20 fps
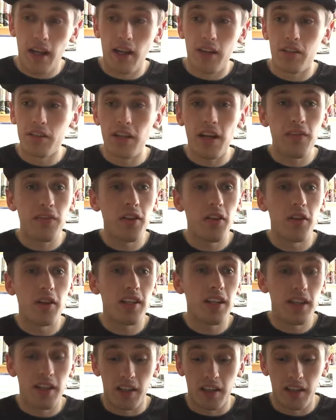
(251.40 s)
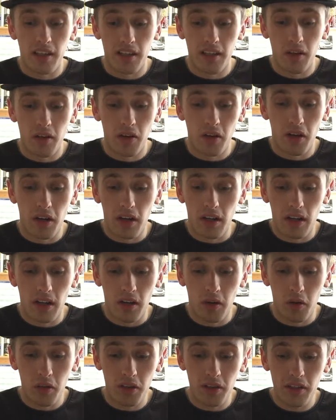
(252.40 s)
Because I have no idea.
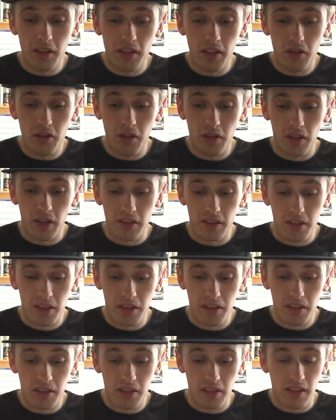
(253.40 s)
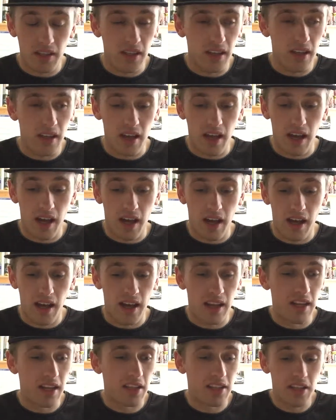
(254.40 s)
All I'm going to say to you guys is,
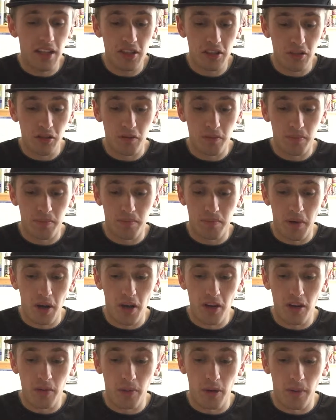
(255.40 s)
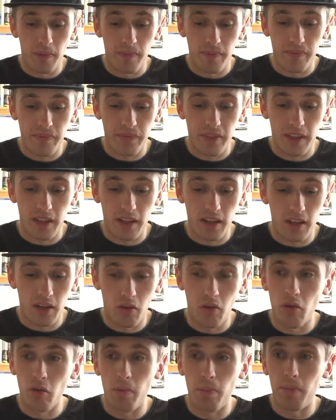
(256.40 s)
it tastes of bergamot,
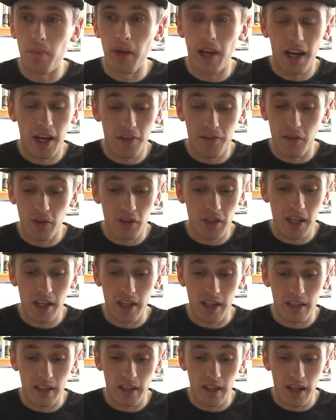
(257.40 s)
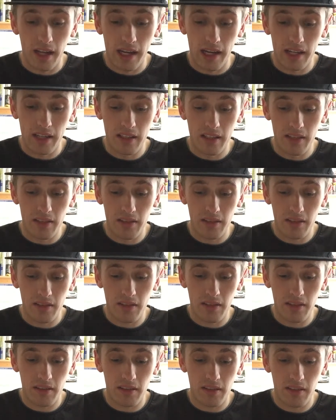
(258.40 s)
or however you say it. And
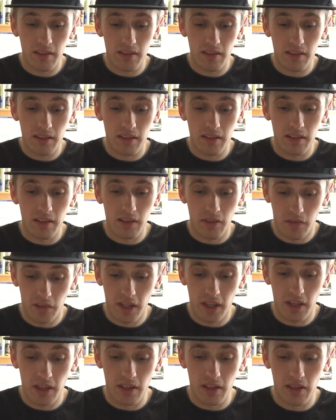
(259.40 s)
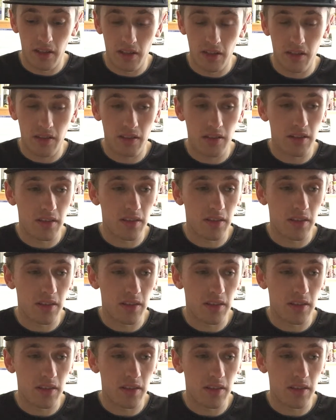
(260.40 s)
the thing is,